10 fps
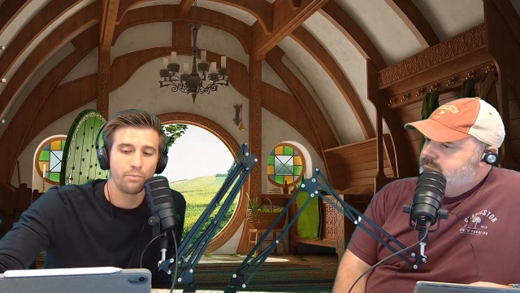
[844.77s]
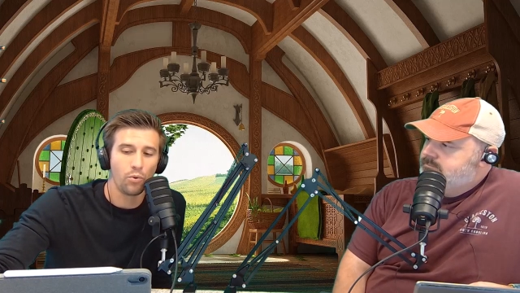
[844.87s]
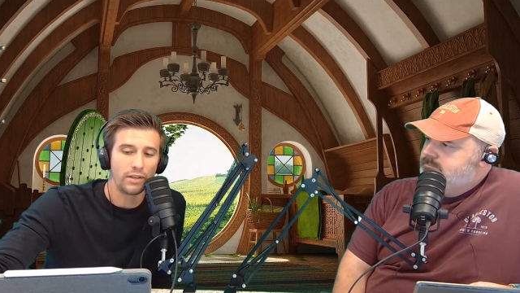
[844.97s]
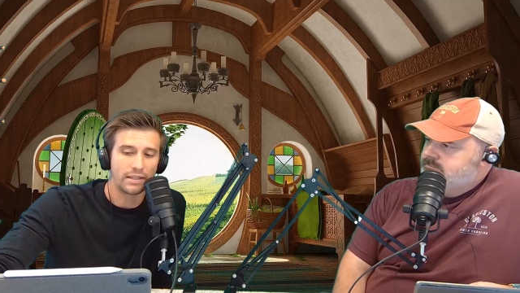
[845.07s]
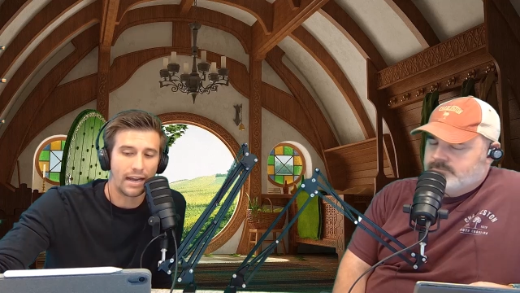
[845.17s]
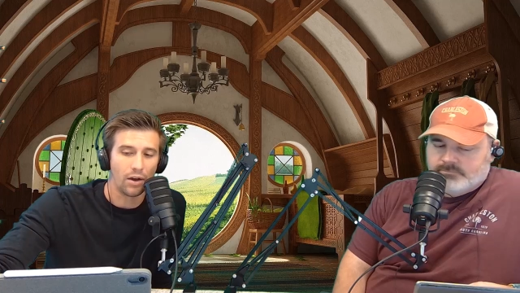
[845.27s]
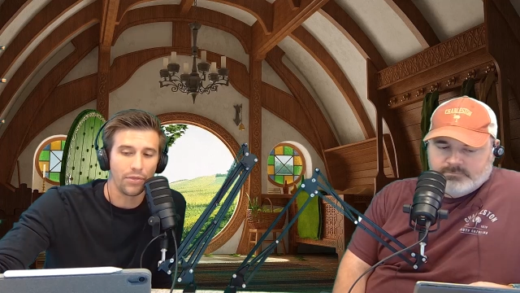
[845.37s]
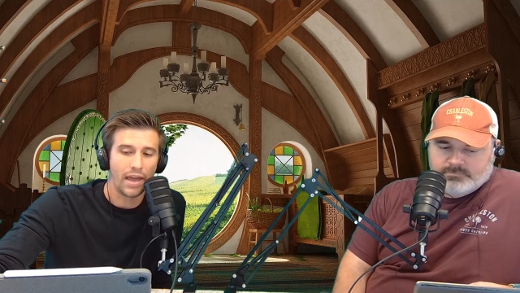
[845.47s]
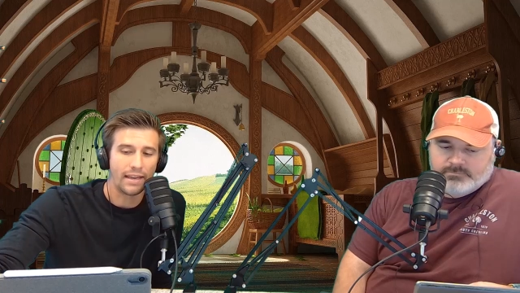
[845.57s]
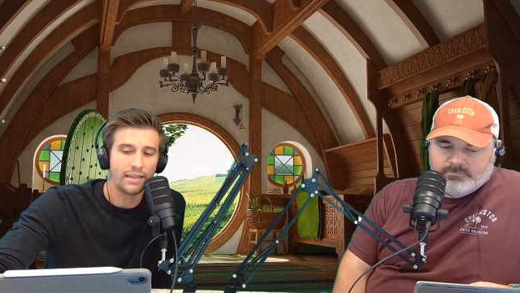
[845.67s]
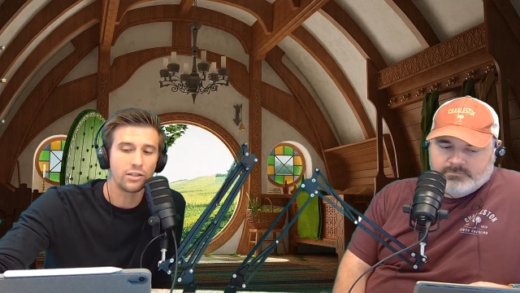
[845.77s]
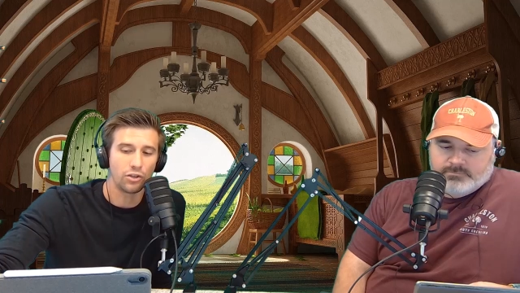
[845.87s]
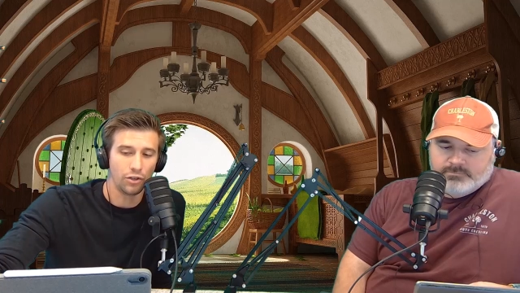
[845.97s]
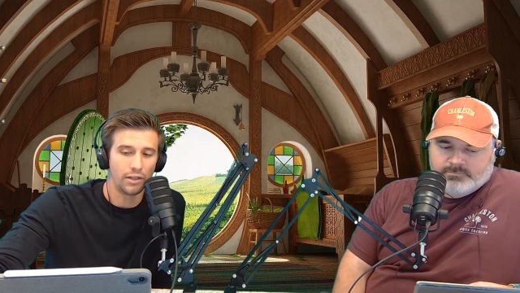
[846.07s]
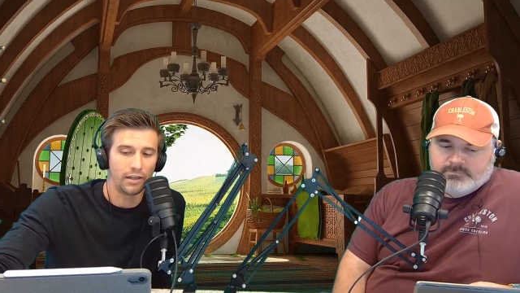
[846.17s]
Speaker 1: points out that is
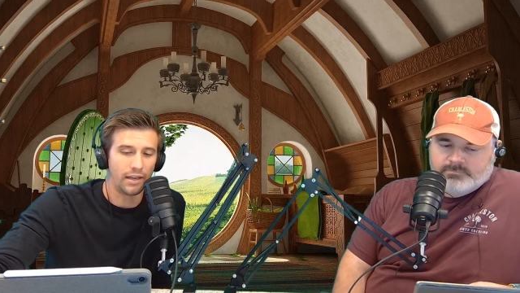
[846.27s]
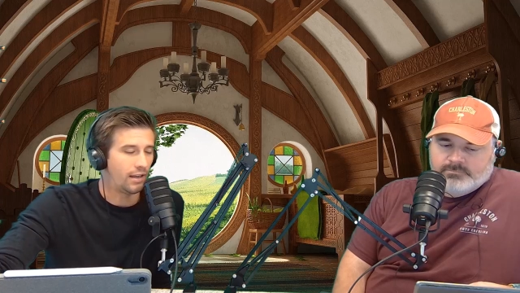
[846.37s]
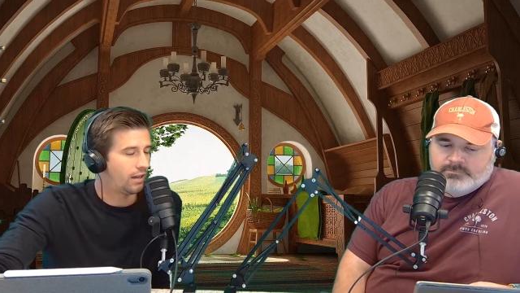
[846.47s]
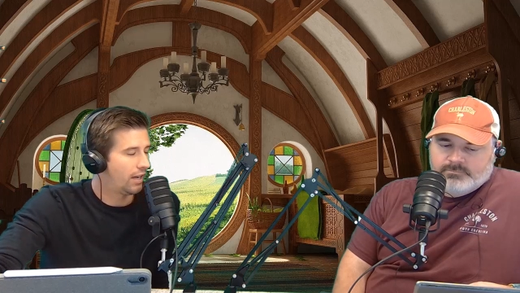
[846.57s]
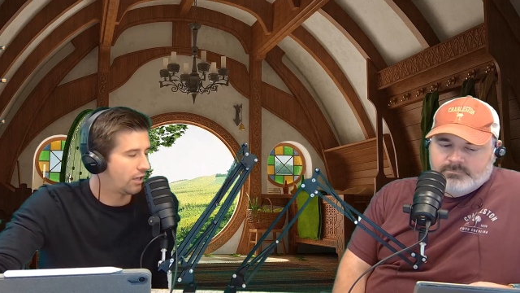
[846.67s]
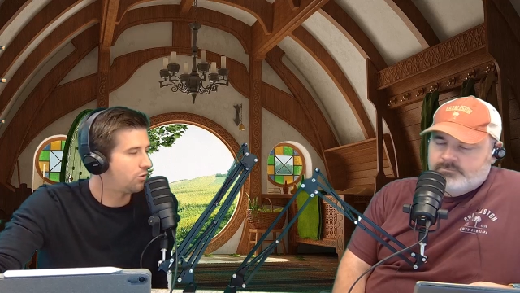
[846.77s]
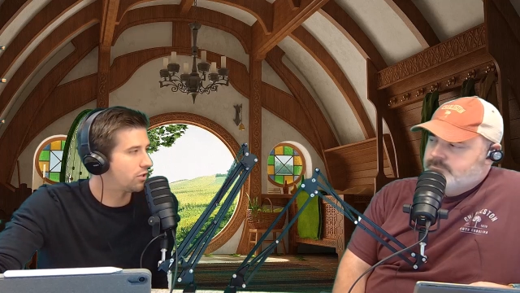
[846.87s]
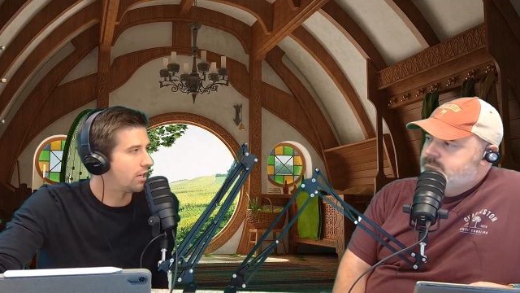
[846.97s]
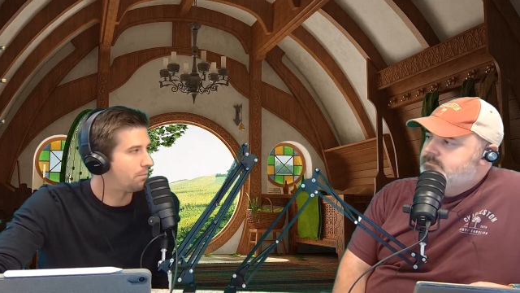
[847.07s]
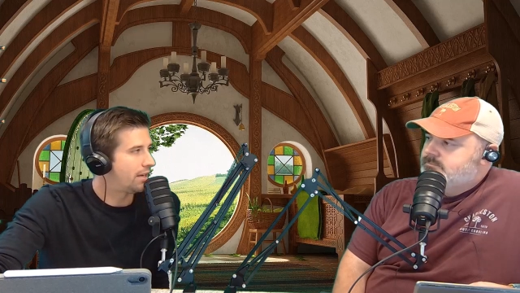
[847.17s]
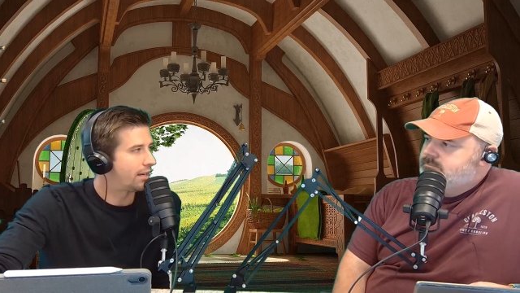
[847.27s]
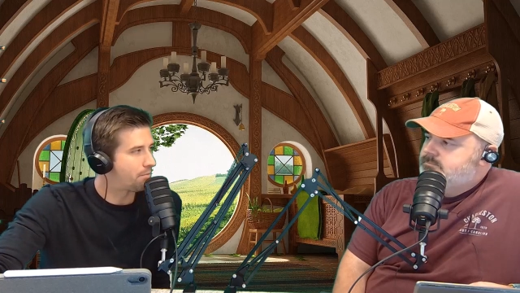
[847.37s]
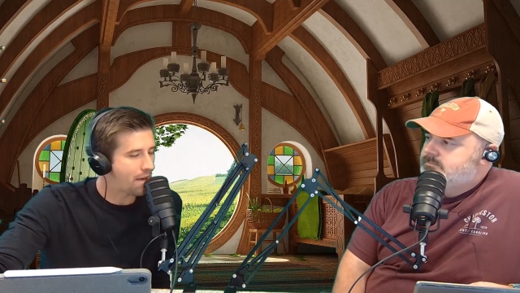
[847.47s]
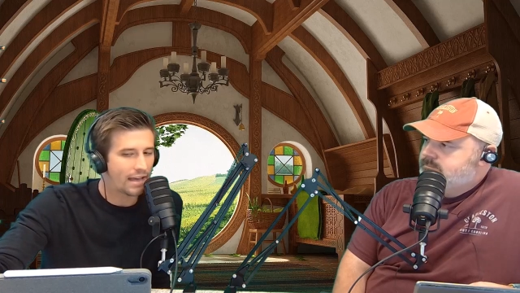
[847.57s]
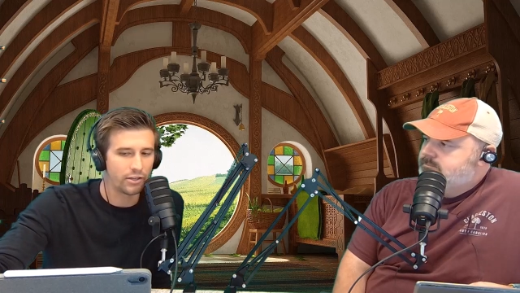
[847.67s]
good, like you're saying, being an
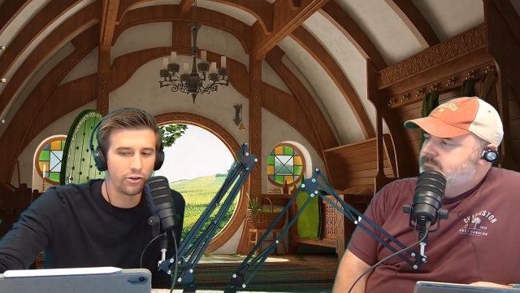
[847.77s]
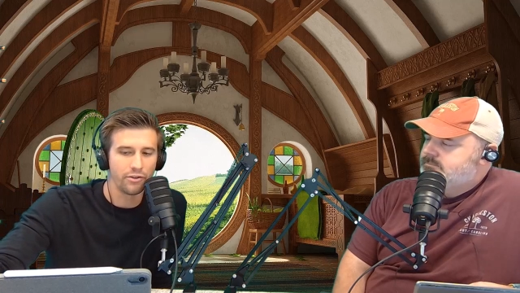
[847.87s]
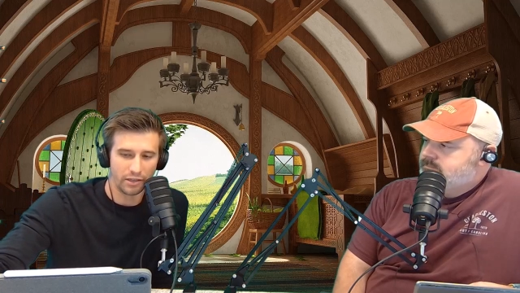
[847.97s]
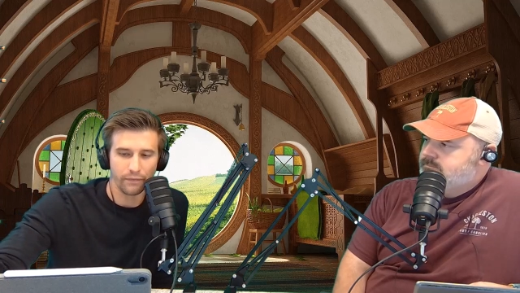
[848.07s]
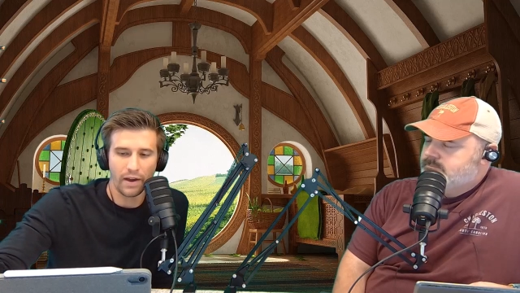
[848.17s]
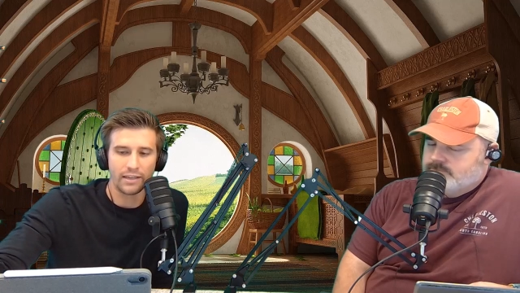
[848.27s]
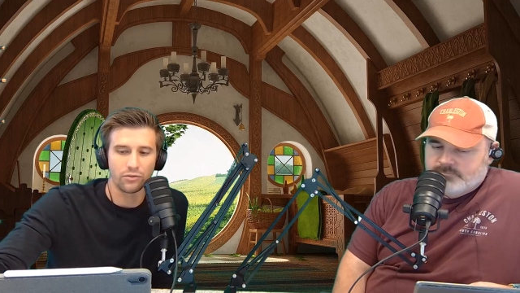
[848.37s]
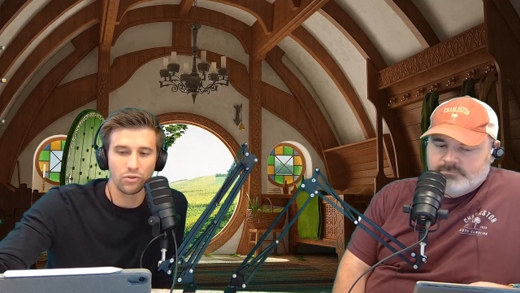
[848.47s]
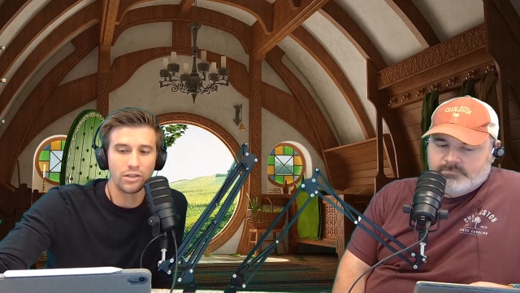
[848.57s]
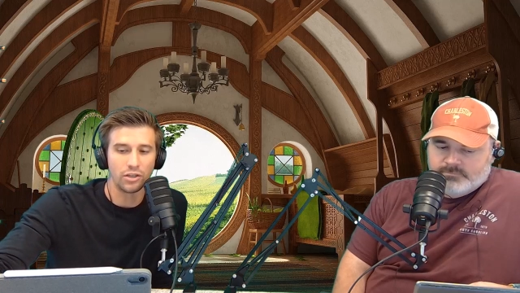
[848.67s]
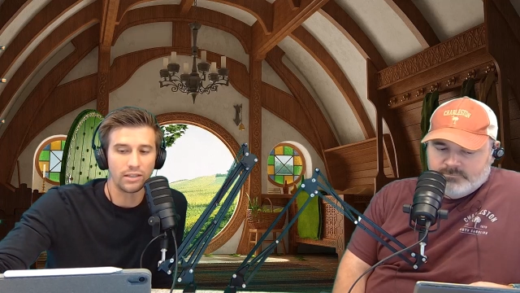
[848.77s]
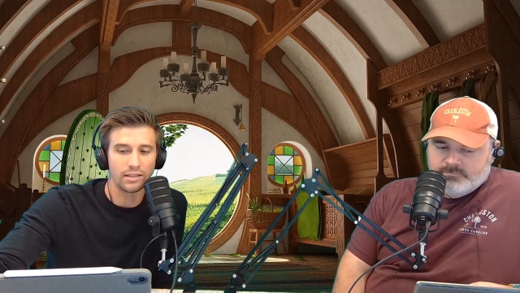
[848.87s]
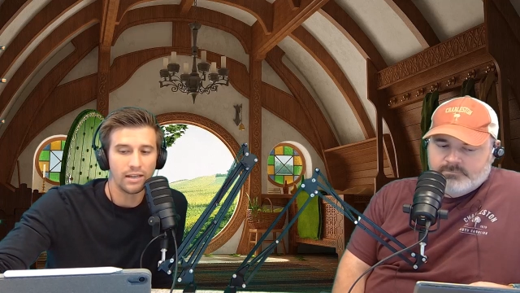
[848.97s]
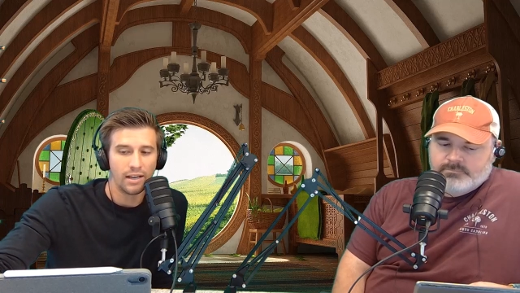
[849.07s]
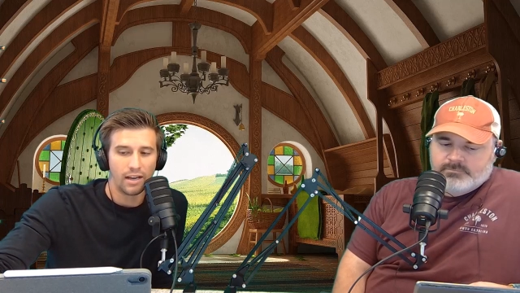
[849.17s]
ambassador, this vice regents,